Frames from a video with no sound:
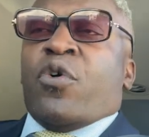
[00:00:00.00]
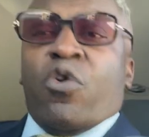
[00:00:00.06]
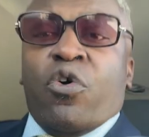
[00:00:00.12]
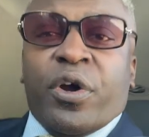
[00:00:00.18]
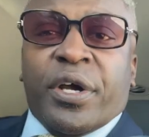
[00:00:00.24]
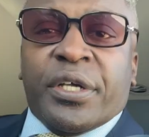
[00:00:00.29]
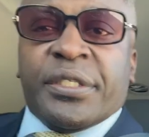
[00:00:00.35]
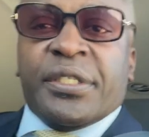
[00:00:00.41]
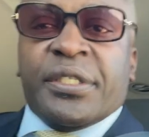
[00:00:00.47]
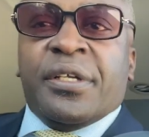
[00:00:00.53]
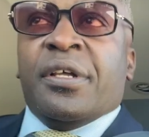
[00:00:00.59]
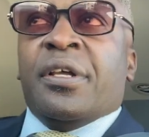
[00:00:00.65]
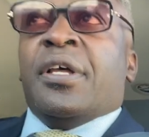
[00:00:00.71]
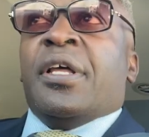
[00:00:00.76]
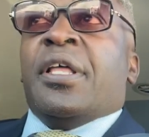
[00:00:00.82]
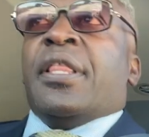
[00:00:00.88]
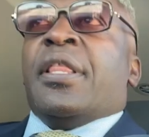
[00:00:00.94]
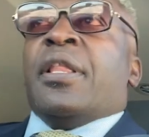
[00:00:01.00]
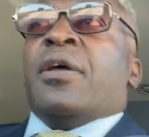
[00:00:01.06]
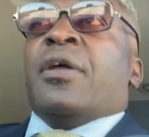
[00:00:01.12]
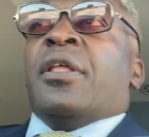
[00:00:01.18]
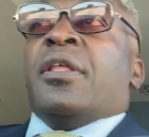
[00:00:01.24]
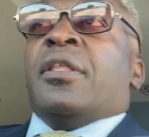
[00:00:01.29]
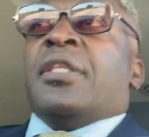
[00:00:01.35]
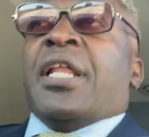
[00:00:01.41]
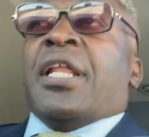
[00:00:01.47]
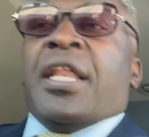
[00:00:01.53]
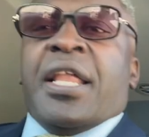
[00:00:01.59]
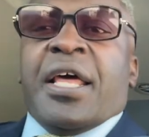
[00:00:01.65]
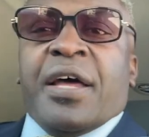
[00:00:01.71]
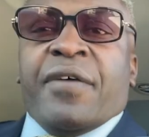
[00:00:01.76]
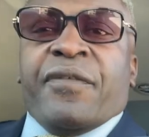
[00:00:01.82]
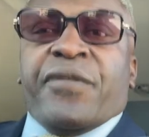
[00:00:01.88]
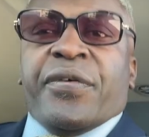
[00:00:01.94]
course, the
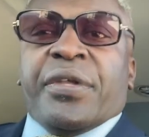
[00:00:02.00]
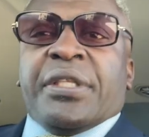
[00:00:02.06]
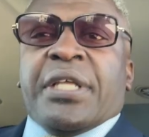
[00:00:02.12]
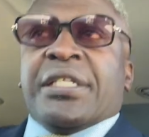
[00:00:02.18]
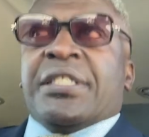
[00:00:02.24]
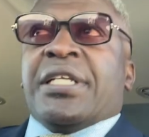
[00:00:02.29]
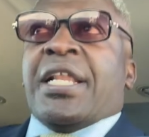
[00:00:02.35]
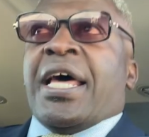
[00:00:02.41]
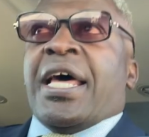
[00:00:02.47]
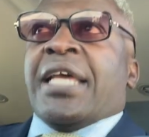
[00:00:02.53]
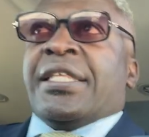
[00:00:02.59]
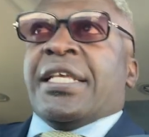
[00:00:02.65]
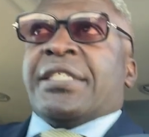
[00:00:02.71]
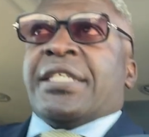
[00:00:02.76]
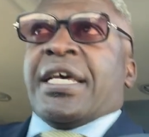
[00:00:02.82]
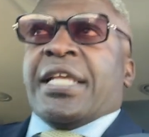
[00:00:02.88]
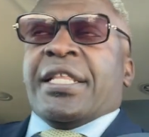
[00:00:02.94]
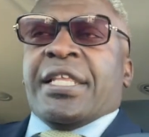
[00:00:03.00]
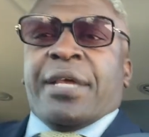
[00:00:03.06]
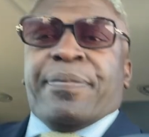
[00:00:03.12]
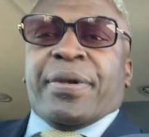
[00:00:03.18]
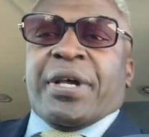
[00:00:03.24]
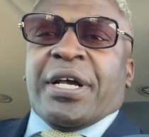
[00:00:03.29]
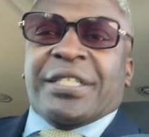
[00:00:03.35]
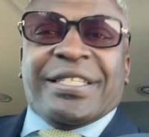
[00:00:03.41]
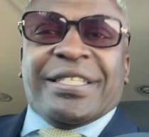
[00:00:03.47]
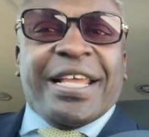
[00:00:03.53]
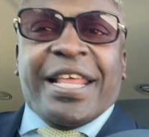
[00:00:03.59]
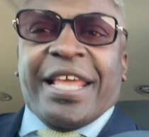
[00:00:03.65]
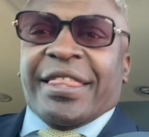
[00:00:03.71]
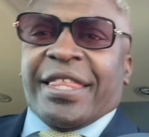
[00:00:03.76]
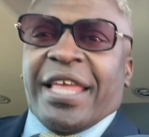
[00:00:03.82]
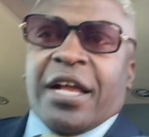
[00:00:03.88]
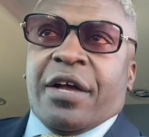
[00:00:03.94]
left doesn't like this idea because they
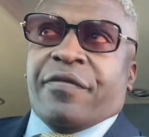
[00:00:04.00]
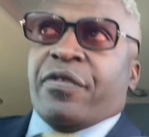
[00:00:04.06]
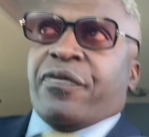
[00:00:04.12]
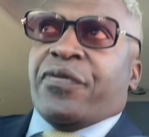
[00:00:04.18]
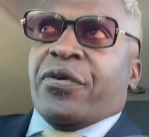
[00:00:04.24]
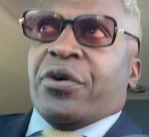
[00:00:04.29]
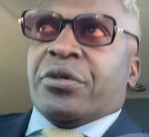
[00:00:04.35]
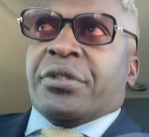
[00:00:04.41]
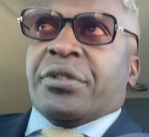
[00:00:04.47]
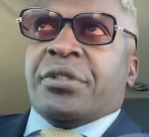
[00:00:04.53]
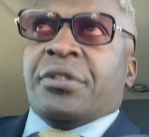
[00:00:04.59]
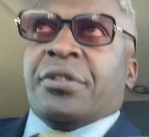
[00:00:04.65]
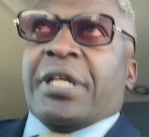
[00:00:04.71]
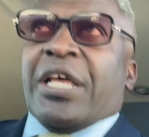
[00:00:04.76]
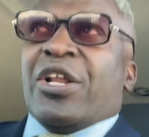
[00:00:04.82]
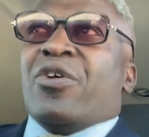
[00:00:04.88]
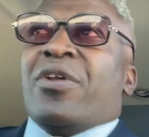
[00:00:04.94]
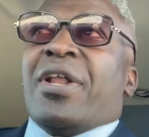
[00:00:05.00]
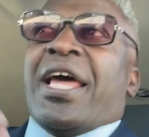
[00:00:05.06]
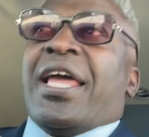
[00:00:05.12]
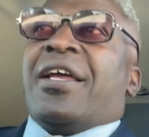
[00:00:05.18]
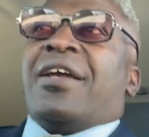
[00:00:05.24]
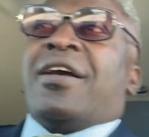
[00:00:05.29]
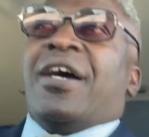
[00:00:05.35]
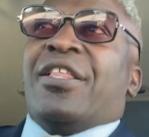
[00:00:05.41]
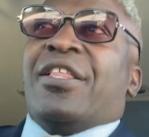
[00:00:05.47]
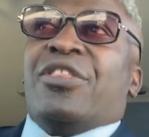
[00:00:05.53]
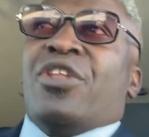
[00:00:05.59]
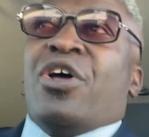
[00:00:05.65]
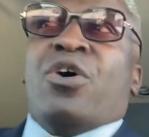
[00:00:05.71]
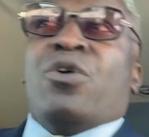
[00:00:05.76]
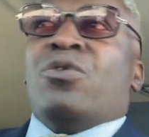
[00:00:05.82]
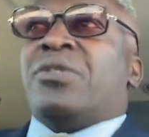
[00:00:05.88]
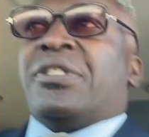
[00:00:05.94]
didn't think of it first. They don't like cutting
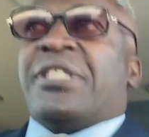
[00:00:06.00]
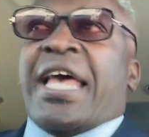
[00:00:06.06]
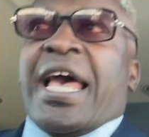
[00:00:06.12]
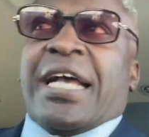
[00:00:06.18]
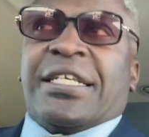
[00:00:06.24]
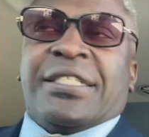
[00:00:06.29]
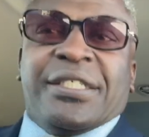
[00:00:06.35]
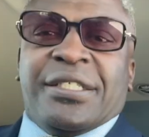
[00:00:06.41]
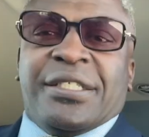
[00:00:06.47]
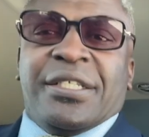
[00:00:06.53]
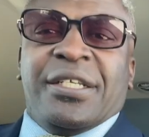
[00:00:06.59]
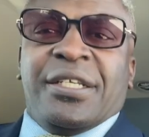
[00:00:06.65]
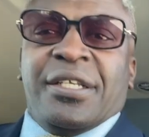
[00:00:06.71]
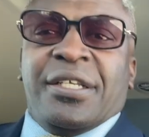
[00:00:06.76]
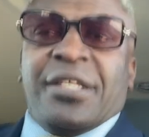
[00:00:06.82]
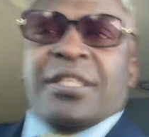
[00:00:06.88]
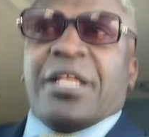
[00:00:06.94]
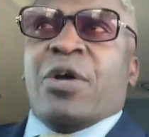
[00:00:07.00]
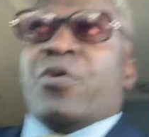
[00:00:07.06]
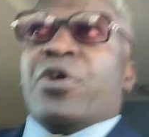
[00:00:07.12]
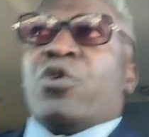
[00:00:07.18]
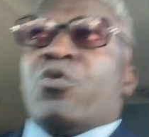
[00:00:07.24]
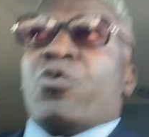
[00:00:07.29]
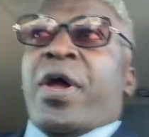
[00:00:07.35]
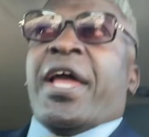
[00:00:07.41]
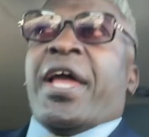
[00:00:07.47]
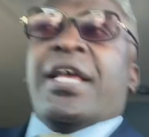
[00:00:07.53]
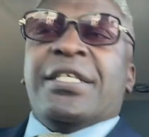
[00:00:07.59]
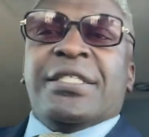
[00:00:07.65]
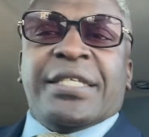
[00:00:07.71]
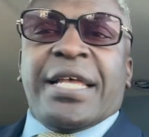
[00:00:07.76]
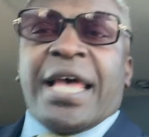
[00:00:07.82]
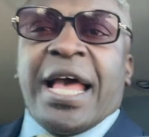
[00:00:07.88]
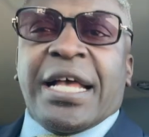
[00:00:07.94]
no taxes. They want to
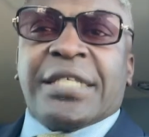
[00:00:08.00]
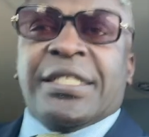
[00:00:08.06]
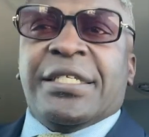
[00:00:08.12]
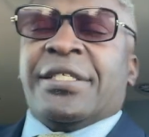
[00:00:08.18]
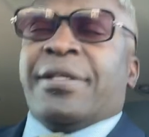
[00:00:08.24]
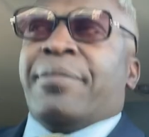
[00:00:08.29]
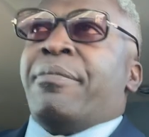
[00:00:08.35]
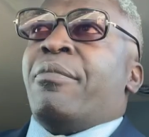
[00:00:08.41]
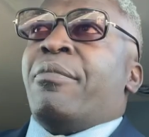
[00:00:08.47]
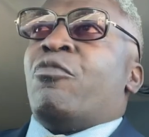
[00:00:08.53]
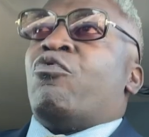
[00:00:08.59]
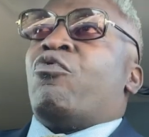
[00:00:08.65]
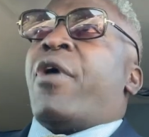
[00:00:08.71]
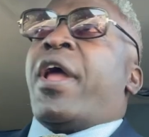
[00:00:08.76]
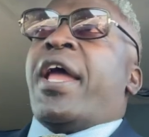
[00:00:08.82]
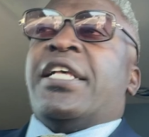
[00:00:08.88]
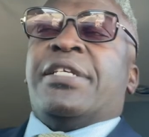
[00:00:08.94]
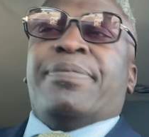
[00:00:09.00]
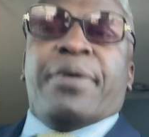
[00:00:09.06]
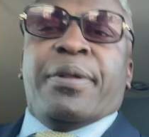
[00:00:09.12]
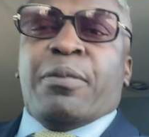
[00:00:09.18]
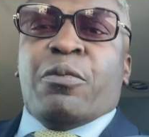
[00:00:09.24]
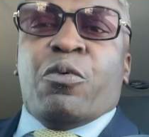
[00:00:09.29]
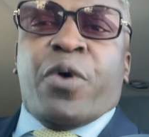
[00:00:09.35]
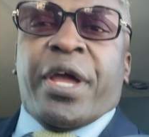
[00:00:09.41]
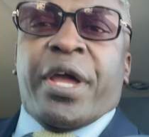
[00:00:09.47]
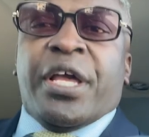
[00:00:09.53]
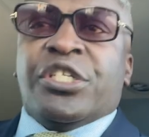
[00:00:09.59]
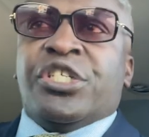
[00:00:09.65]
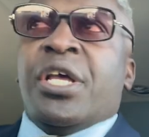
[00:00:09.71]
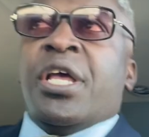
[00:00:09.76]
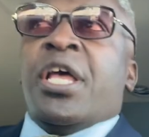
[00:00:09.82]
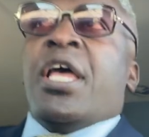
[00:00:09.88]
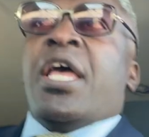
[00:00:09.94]
raise taxes and raise minimum
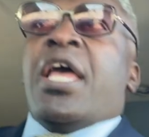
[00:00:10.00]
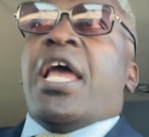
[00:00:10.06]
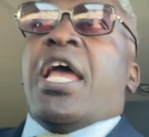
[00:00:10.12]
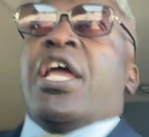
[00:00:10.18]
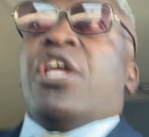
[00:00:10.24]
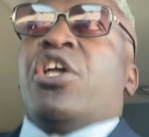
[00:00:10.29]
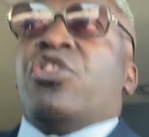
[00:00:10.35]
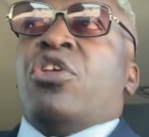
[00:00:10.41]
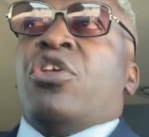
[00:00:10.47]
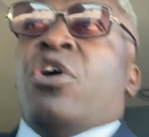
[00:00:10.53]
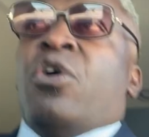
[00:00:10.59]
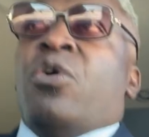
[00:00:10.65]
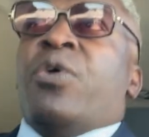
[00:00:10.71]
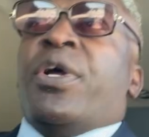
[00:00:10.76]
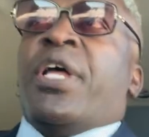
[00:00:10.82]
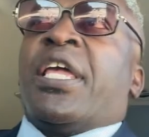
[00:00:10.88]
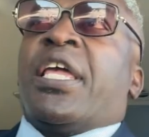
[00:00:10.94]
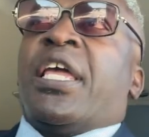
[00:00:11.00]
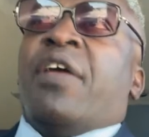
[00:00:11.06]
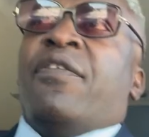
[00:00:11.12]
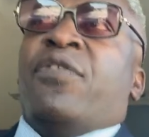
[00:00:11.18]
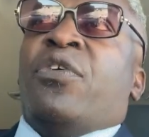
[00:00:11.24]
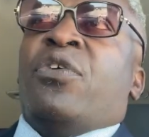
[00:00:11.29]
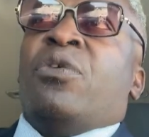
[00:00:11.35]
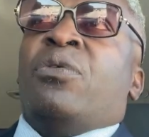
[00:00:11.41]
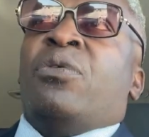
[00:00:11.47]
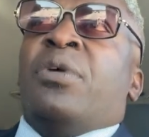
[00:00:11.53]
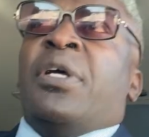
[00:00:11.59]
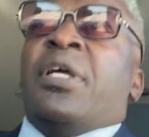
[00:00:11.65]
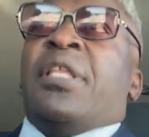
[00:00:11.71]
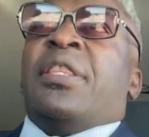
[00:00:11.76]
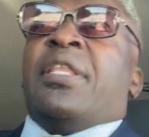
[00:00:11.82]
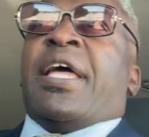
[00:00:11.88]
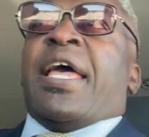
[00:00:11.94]
wage, and you know it gives you
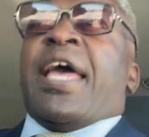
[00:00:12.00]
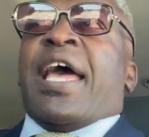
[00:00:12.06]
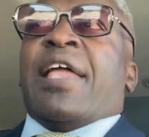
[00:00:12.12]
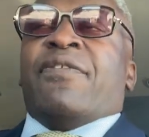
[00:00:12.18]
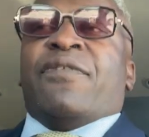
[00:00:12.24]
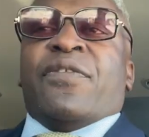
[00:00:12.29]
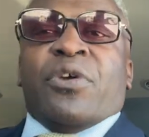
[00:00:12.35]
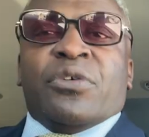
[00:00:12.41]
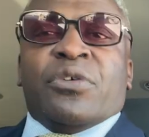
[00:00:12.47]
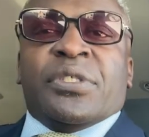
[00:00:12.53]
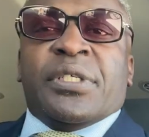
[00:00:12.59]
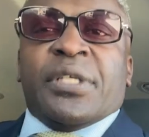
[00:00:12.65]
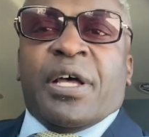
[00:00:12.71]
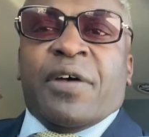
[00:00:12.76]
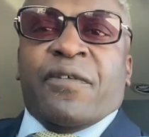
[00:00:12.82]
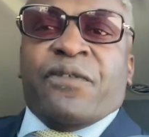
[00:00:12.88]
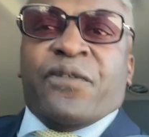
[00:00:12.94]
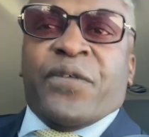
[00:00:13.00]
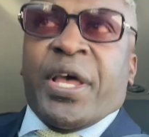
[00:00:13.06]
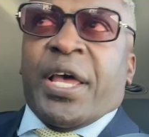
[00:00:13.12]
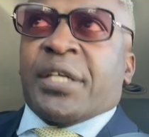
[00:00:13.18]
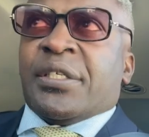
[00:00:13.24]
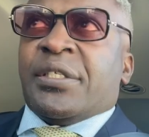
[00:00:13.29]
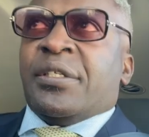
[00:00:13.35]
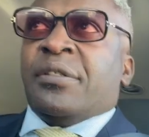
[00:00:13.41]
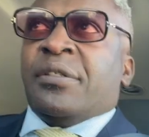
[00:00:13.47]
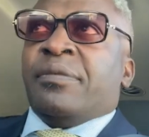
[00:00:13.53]
the adverse effect.